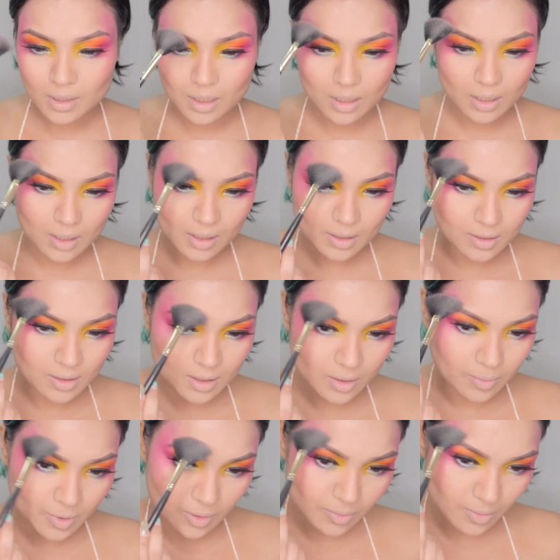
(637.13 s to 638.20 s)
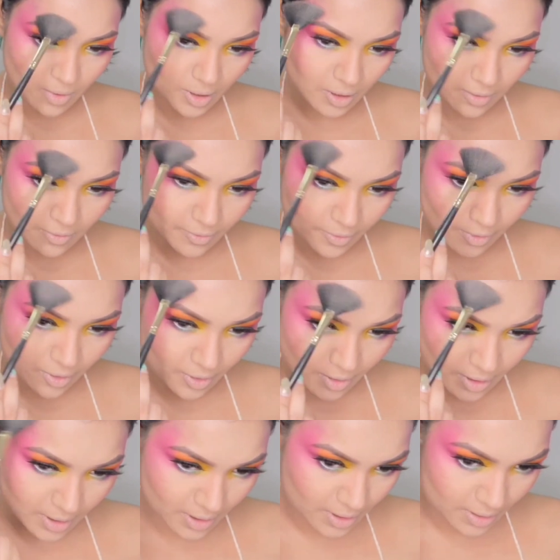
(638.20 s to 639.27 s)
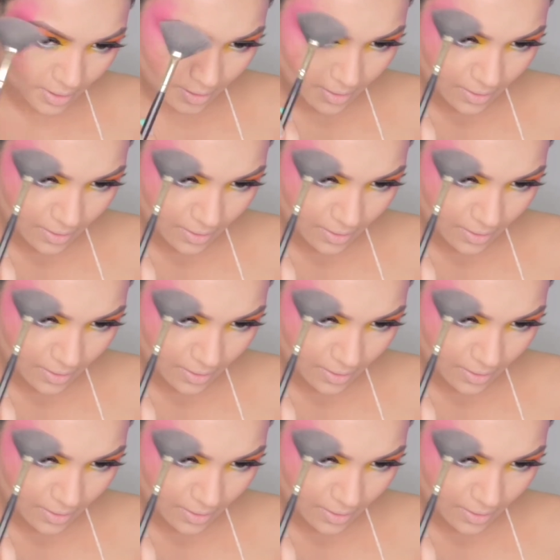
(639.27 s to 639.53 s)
And some on my forehead.